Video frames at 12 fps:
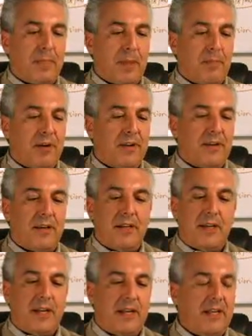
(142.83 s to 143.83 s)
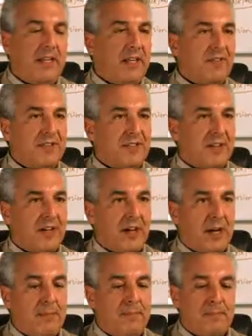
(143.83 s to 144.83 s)
But at any given
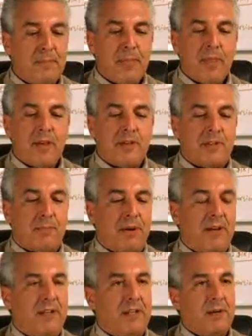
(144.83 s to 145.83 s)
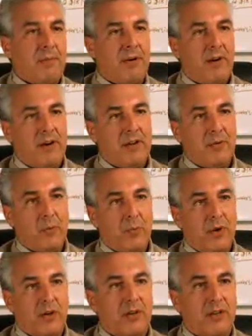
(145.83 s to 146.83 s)
time, depending upon
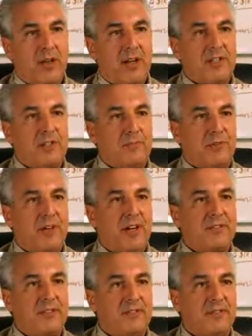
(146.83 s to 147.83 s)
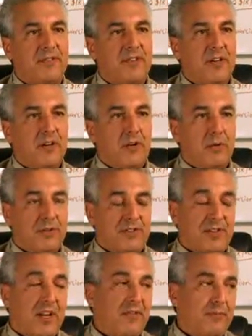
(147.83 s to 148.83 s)
what a client's objective or
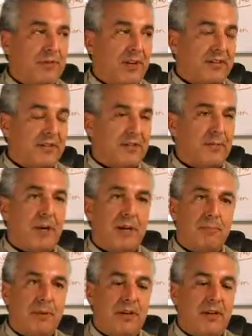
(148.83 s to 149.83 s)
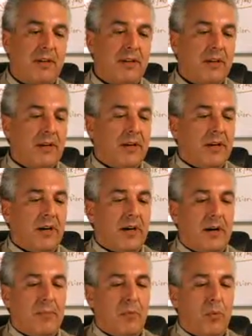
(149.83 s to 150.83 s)
set of objectives might be,
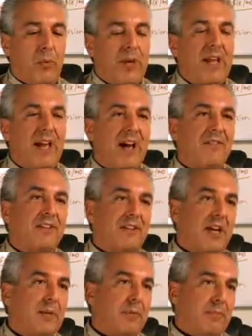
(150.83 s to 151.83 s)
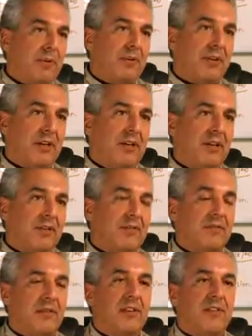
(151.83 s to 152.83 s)
we have the capability
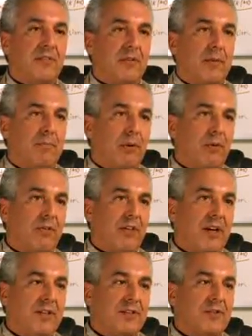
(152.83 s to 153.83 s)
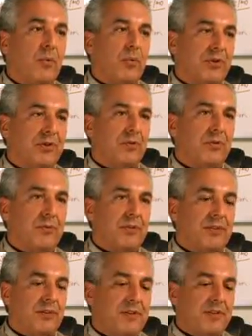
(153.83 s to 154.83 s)
to deliver on both ends or show the
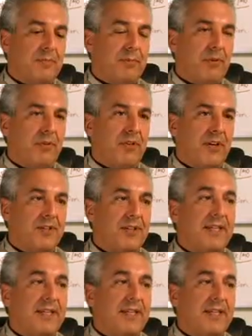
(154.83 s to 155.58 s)
results on both ends.